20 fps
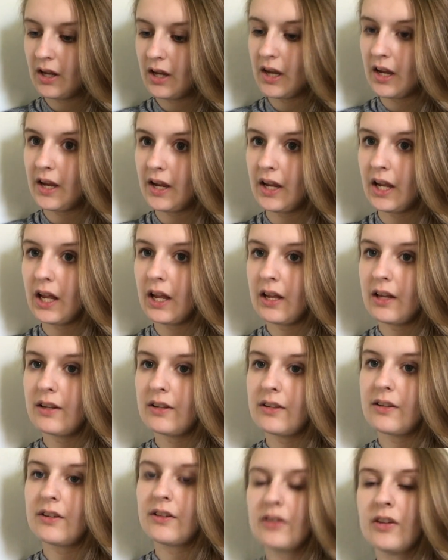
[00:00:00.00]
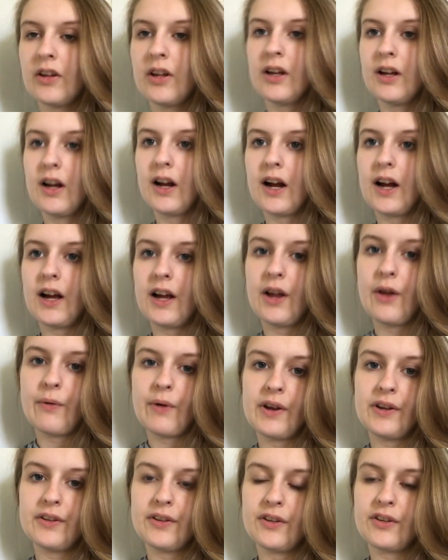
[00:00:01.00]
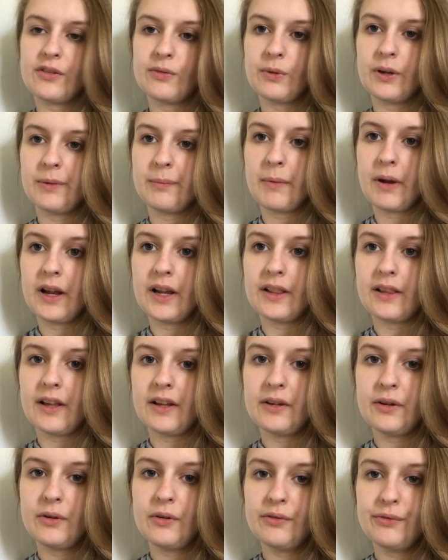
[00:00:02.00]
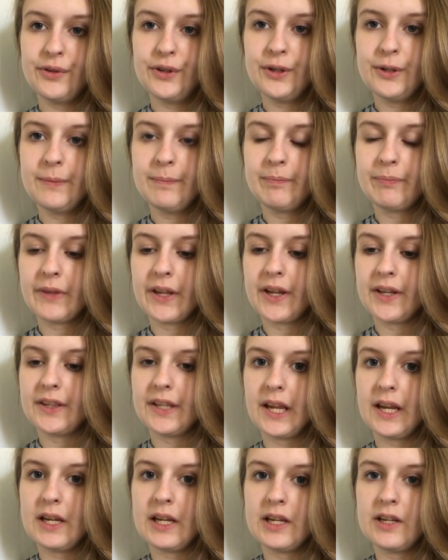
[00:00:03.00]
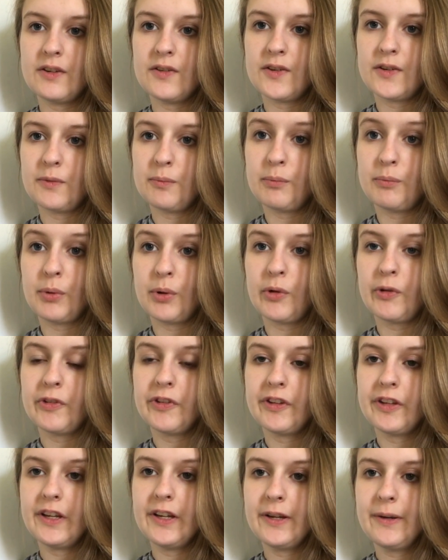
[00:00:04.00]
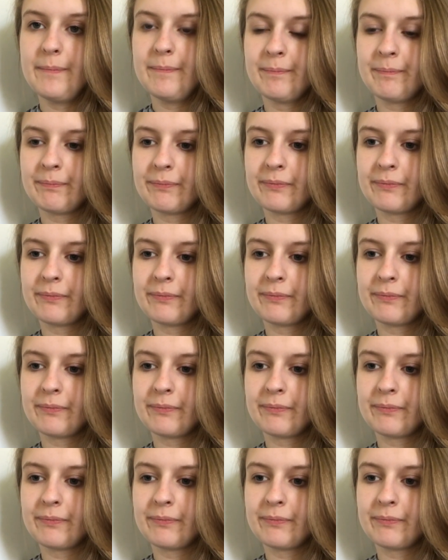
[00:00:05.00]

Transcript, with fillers: and I went to swing my leg over and then he just bolted